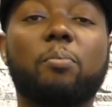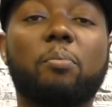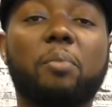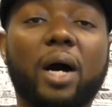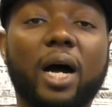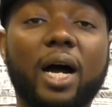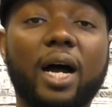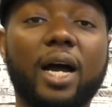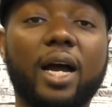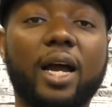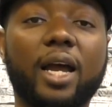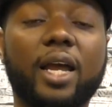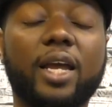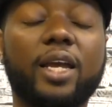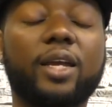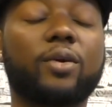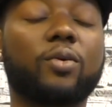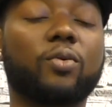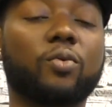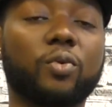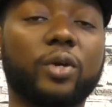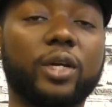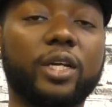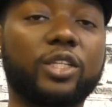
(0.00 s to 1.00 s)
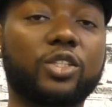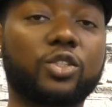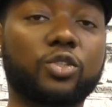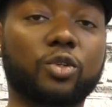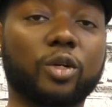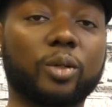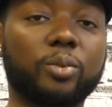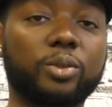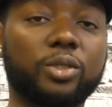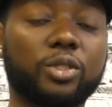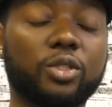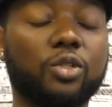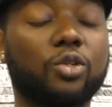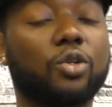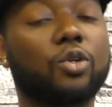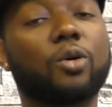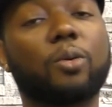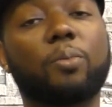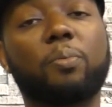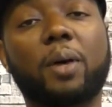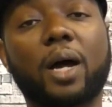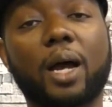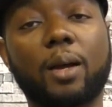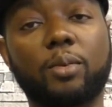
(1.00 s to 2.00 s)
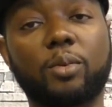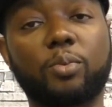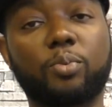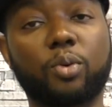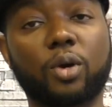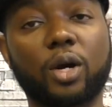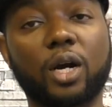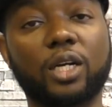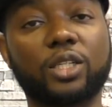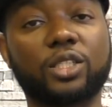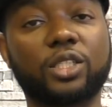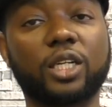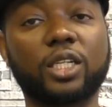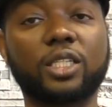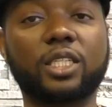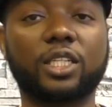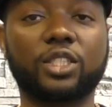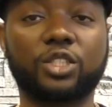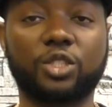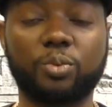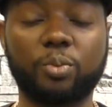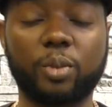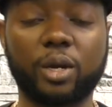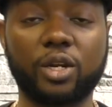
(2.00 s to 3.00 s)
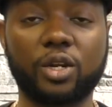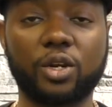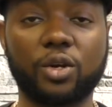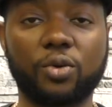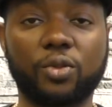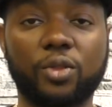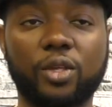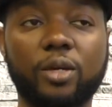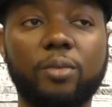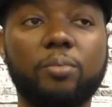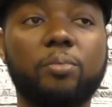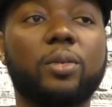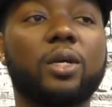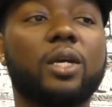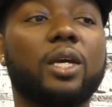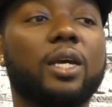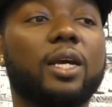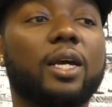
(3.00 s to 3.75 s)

by Read Scripture or Bible Project, as you may know them.